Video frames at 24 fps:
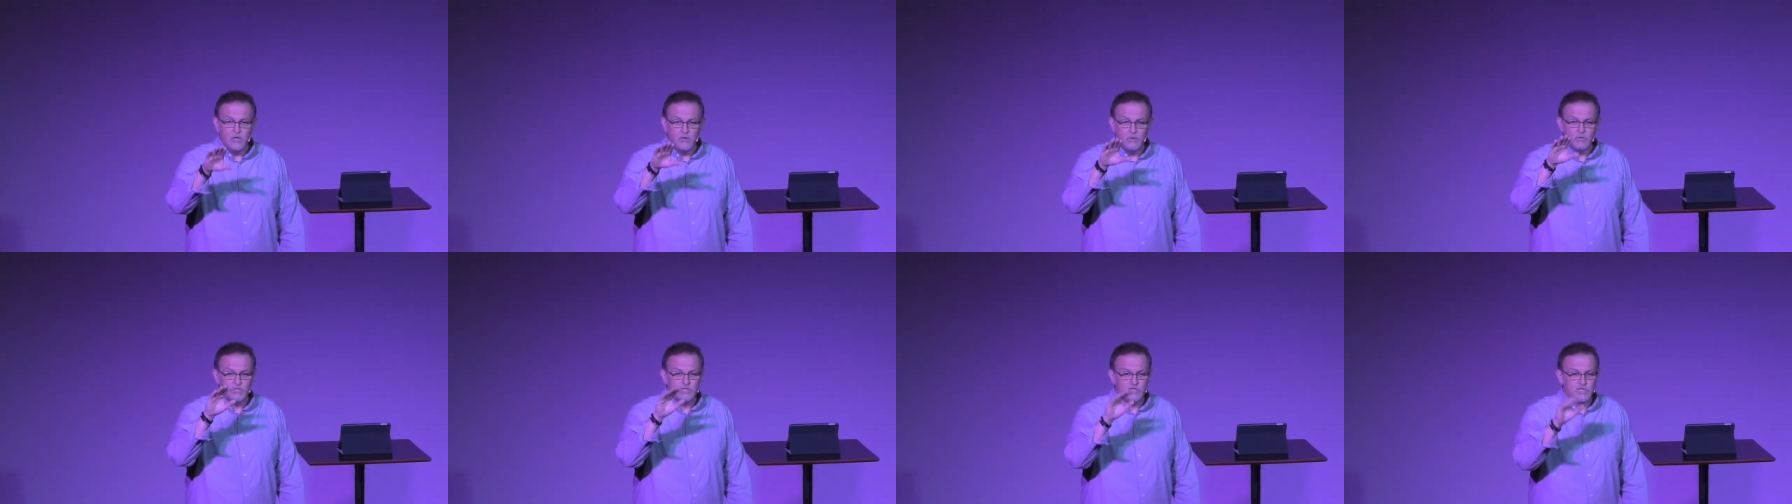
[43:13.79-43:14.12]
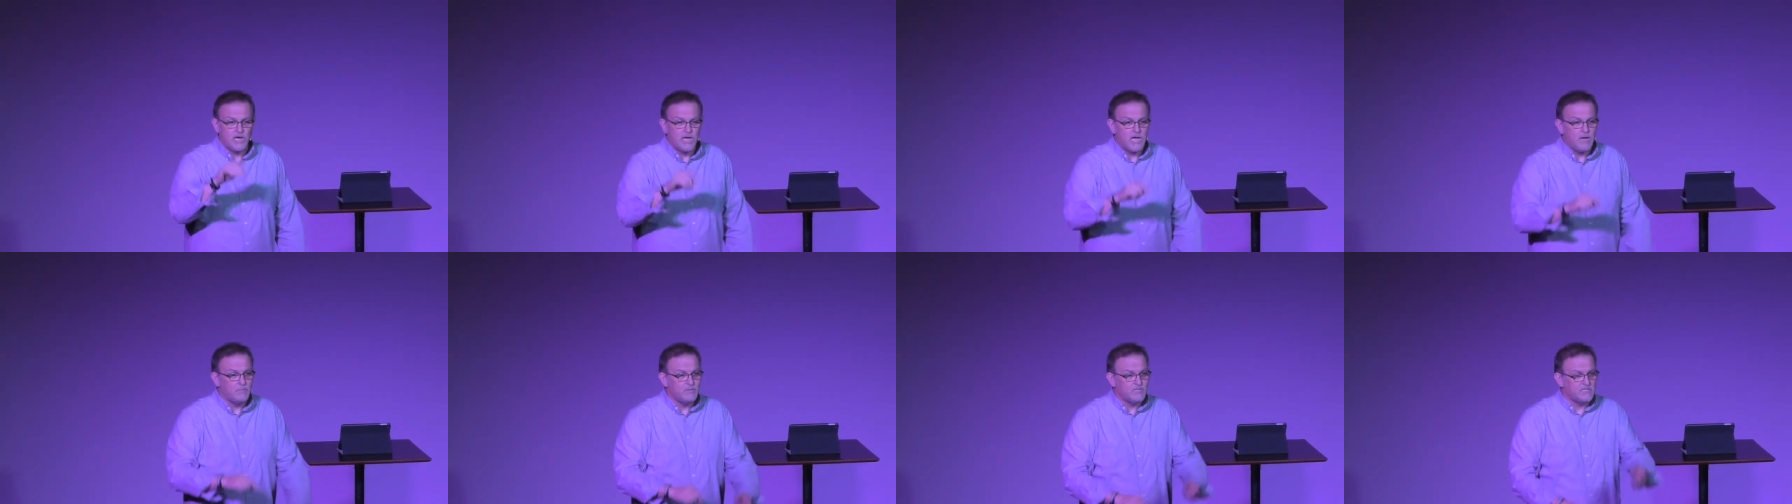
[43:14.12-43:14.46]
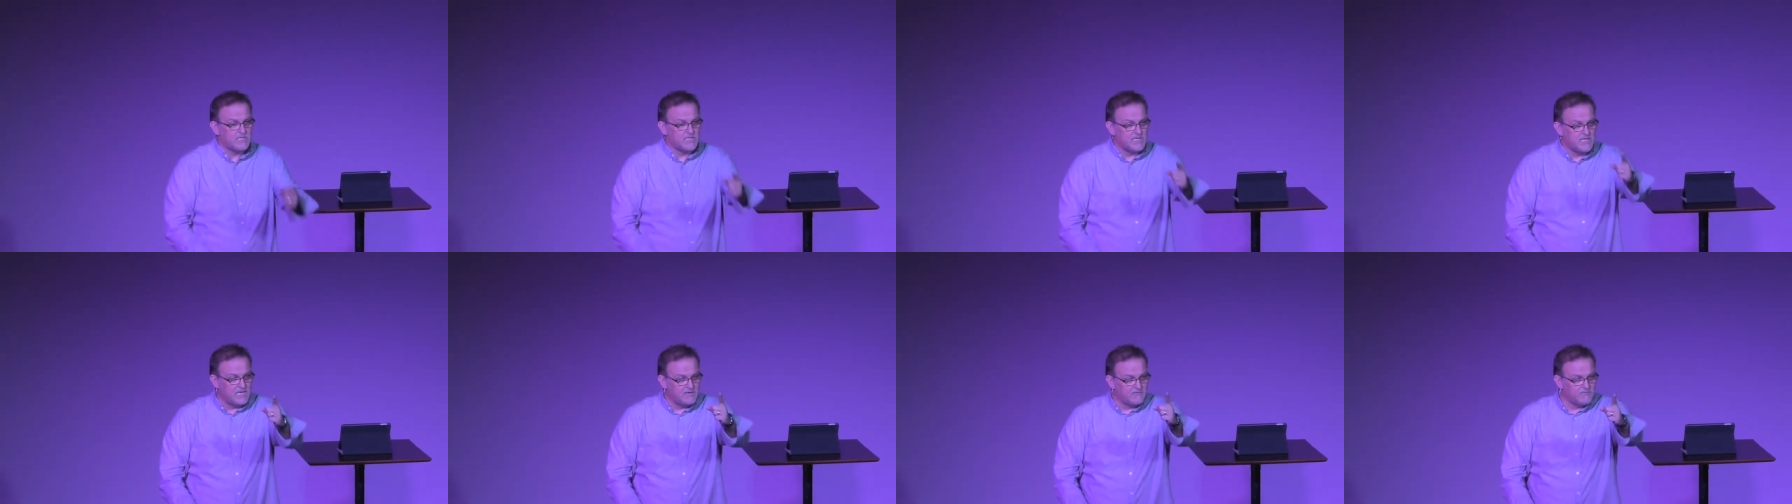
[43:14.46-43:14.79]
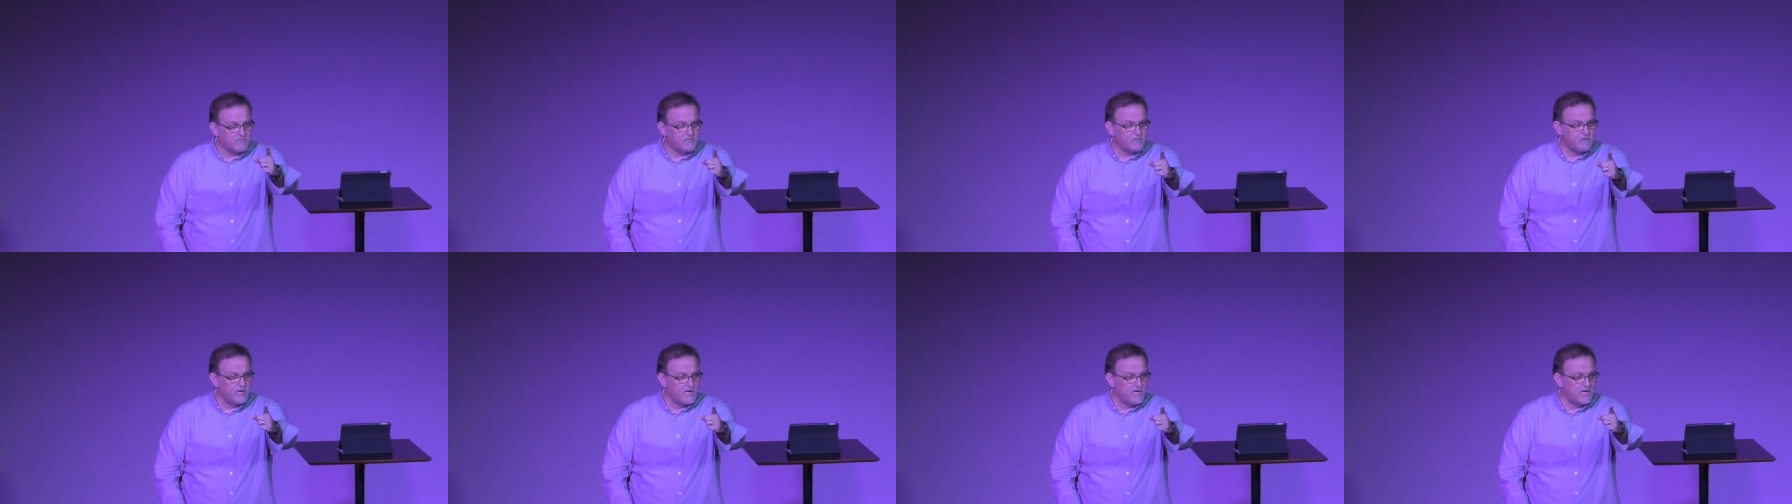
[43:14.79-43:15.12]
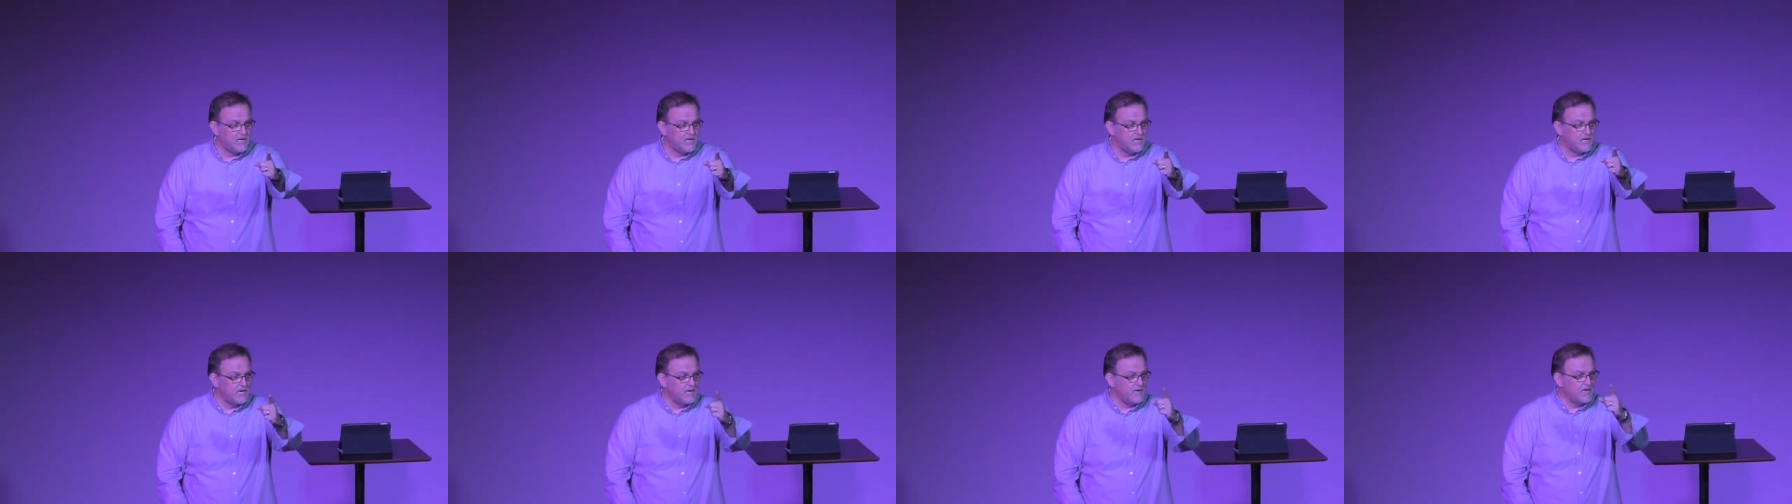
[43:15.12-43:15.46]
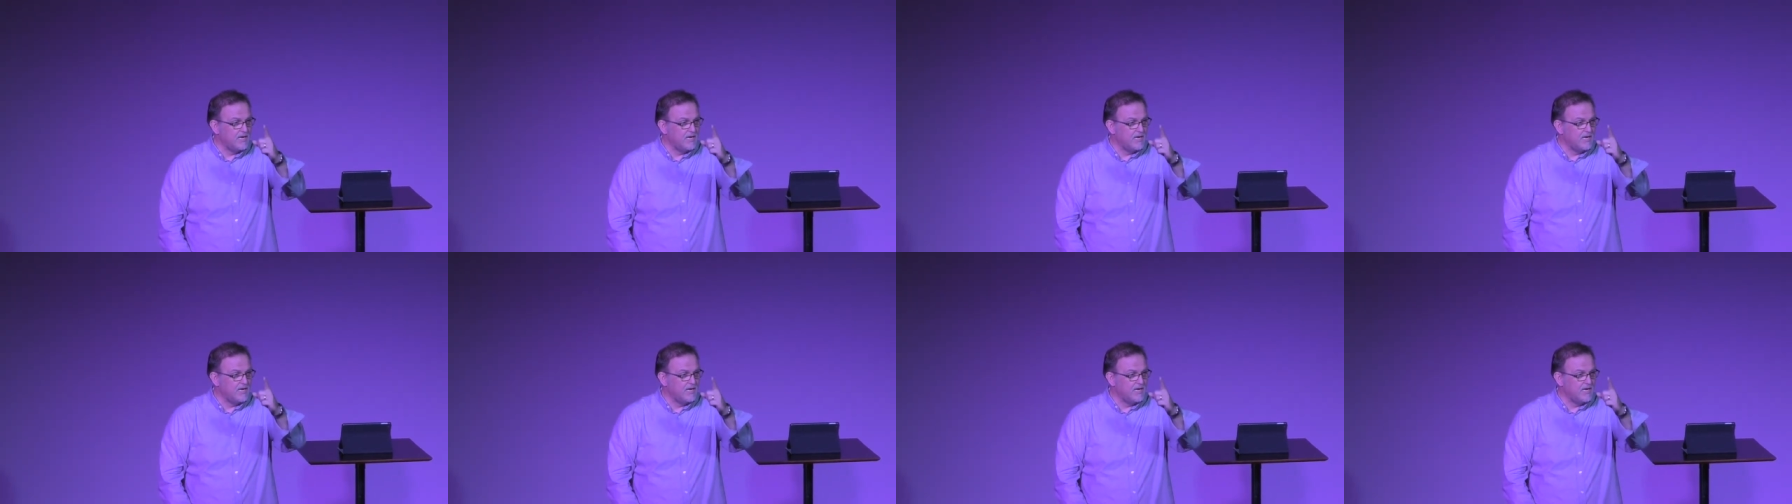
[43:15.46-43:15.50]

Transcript: your job is to get free